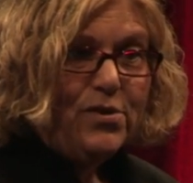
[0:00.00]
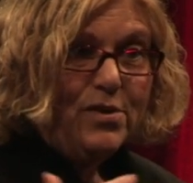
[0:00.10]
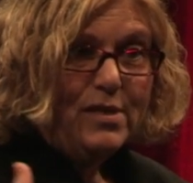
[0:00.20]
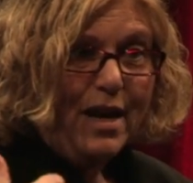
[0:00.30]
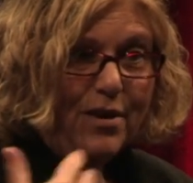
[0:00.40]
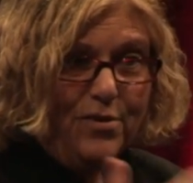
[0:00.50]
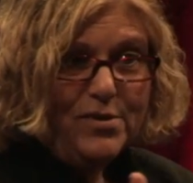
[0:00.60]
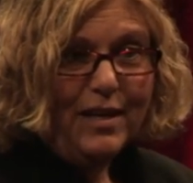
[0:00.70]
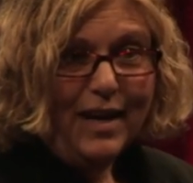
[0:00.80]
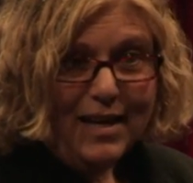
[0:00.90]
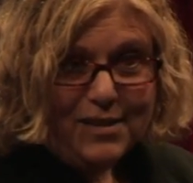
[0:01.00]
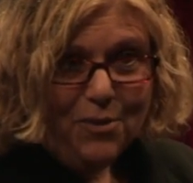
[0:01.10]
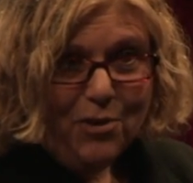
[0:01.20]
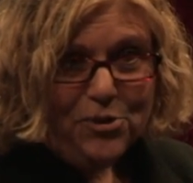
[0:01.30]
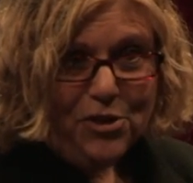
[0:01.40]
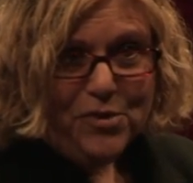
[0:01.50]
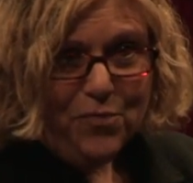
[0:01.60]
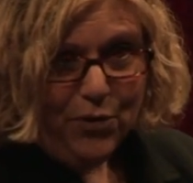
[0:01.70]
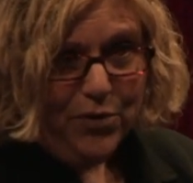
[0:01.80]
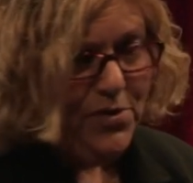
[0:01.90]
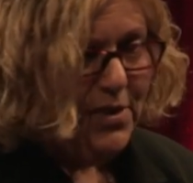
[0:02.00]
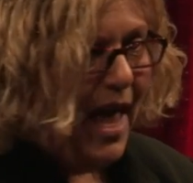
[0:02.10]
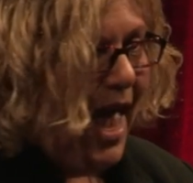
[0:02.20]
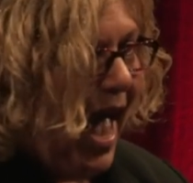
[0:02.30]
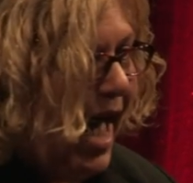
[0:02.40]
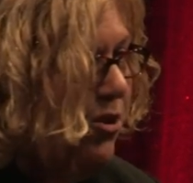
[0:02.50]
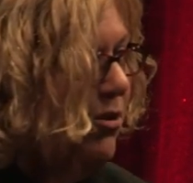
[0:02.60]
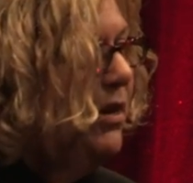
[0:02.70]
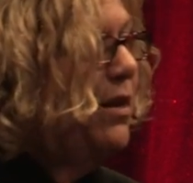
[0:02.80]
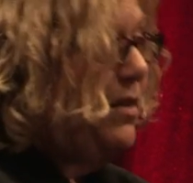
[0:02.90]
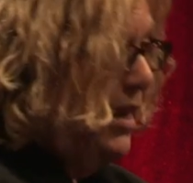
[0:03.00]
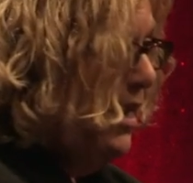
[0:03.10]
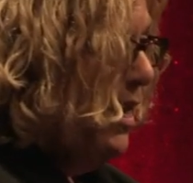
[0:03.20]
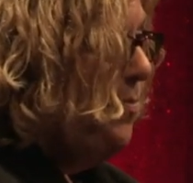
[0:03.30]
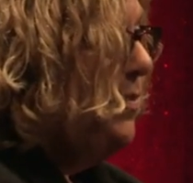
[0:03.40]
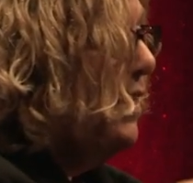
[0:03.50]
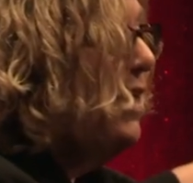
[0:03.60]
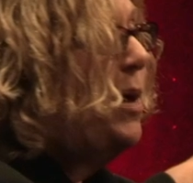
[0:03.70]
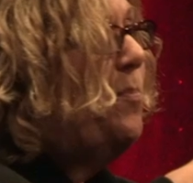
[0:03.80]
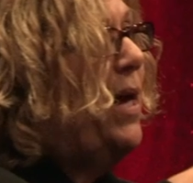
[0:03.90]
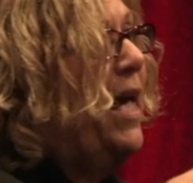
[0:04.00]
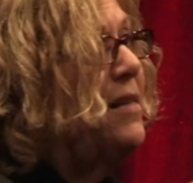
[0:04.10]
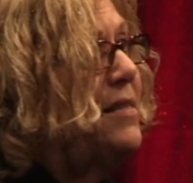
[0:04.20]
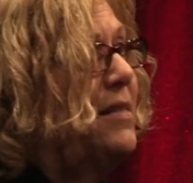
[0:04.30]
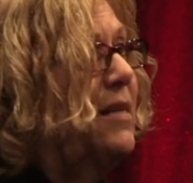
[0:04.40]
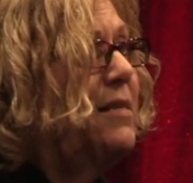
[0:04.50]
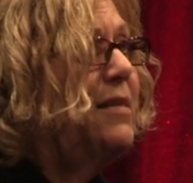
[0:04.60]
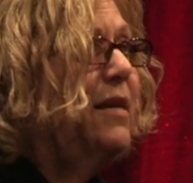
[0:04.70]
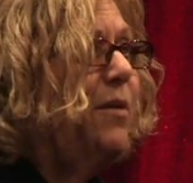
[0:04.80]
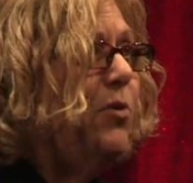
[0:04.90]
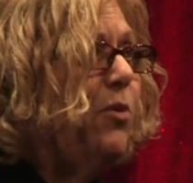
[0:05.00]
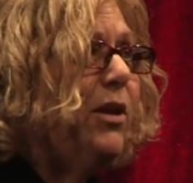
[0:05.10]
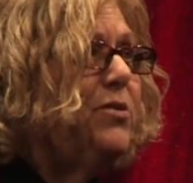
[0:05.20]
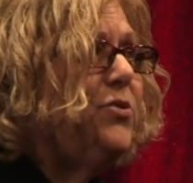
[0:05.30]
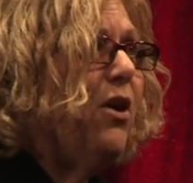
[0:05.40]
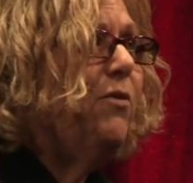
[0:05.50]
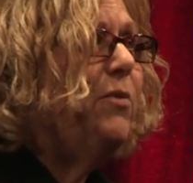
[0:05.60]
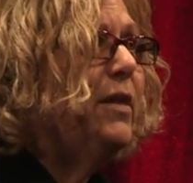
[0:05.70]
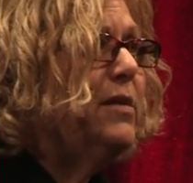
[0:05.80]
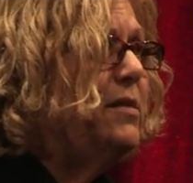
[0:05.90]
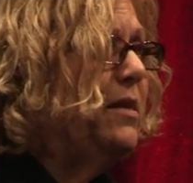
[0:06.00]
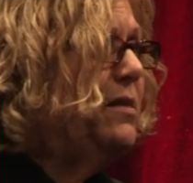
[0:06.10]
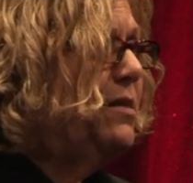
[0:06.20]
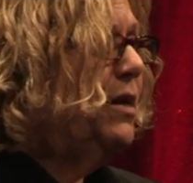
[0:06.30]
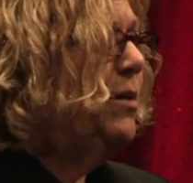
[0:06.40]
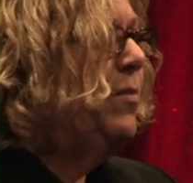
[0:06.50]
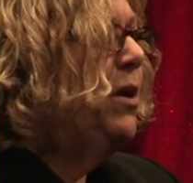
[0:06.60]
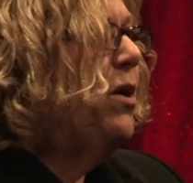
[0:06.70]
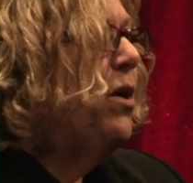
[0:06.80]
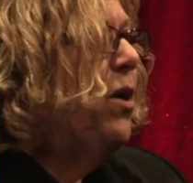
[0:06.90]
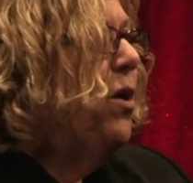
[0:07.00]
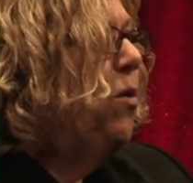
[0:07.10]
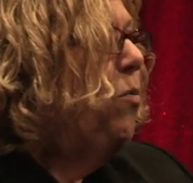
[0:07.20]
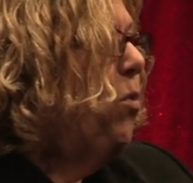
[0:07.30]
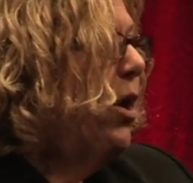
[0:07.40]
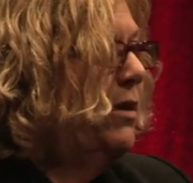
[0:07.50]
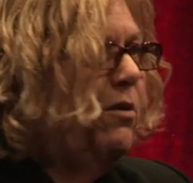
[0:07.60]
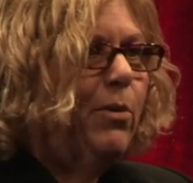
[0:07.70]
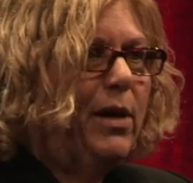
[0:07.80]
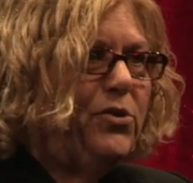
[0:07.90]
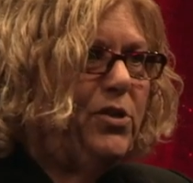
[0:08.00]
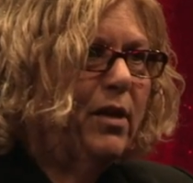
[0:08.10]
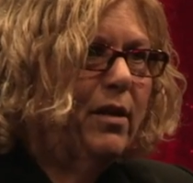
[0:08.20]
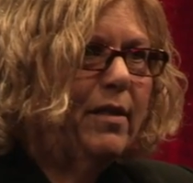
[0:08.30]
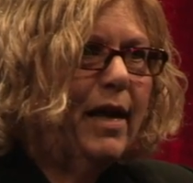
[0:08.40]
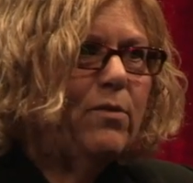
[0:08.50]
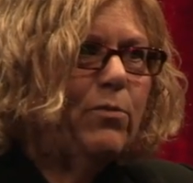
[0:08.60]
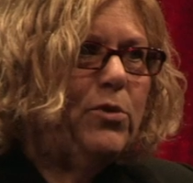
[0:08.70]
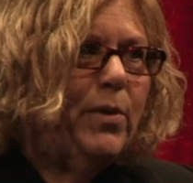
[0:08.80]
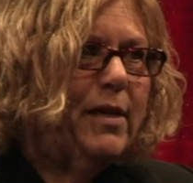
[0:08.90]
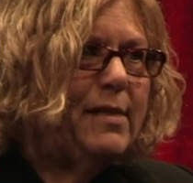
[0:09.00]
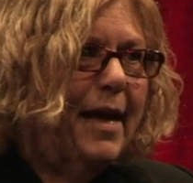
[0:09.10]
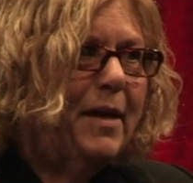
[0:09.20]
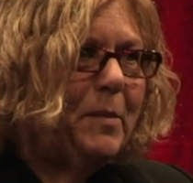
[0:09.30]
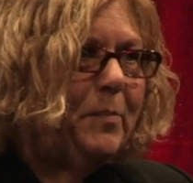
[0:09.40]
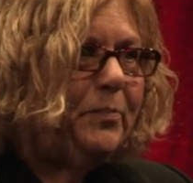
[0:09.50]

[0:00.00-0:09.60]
So decide who's gonna ask the questions first. And you're gonna think up a system. You wanna start with a system one question. Which one is that?